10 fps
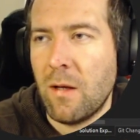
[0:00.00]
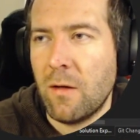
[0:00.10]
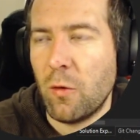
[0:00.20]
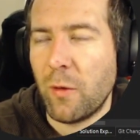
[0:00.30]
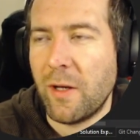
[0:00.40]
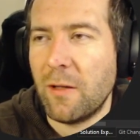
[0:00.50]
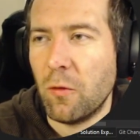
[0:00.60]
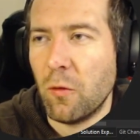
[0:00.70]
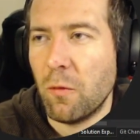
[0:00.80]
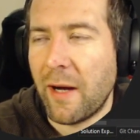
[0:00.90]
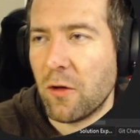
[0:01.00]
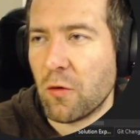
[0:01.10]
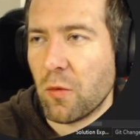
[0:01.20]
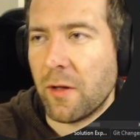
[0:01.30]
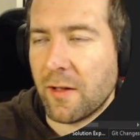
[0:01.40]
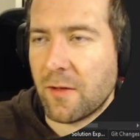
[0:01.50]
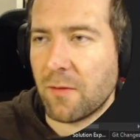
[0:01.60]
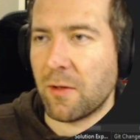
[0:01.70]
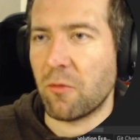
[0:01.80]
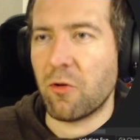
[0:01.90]
Do I need to do -1? That's
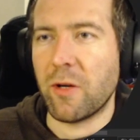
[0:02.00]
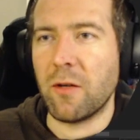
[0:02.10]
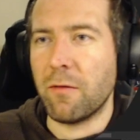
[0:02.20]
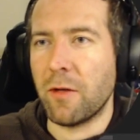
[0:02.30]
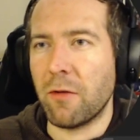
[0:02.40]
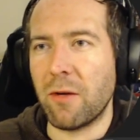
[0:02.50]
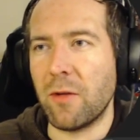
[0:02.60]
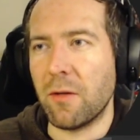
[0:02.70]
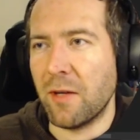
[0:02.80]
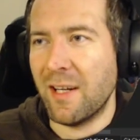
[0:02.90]
what I'm trying to figure out here.